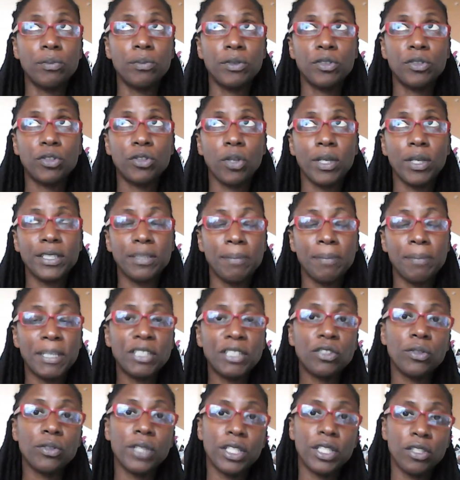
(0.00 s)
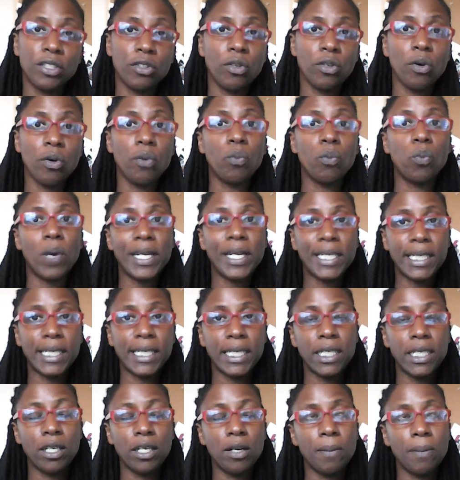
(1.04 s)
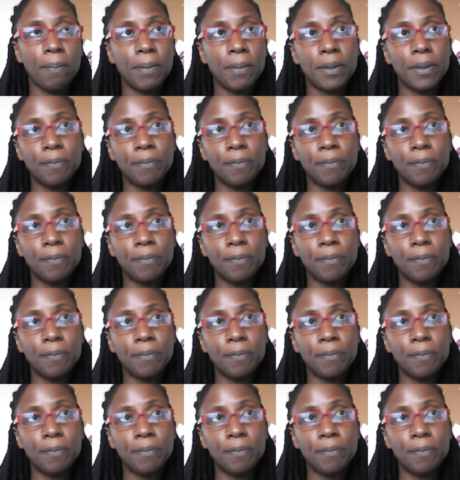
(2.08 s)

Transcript: trying to make sure that you're not waking up